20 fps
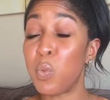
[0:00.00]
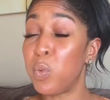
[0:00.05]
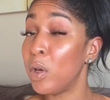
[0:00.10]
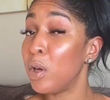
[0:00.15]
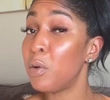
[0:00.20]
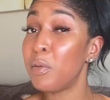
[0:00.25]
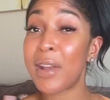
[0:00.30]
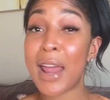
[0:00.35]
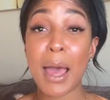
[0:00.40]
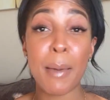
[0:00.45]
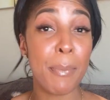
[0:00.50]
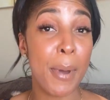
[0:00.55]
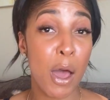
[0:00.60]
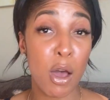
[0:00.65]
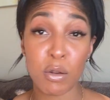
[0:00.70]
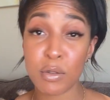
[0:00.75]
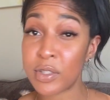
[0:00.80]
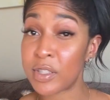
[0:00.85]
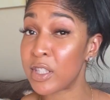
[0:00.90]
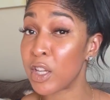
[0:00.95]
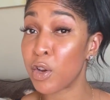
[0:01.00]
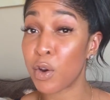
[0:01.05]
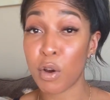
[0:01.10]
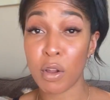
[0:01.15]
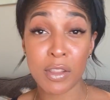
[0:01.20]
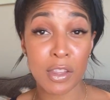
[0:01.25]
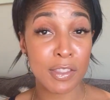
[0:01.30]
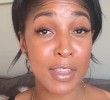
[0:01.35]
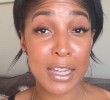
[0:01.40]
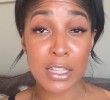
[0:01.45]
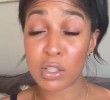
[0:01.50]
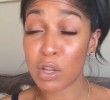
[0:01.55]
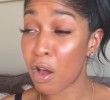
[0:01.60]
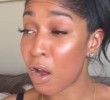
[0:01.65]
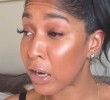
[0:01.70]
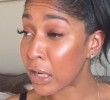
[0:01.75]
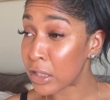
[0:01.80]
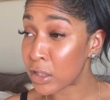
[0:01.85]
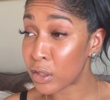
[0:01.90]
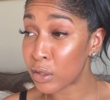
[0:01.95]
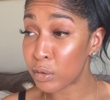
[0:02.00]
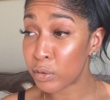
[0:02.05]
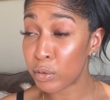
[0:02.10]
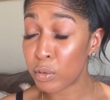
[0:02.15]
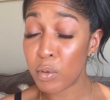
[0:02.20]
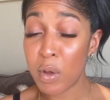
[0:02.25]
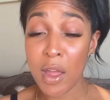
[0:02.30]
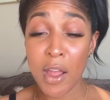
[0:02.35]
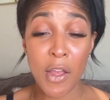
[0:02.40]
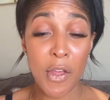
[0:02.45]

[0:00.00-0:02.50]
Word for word: will not post the girl that they talking to,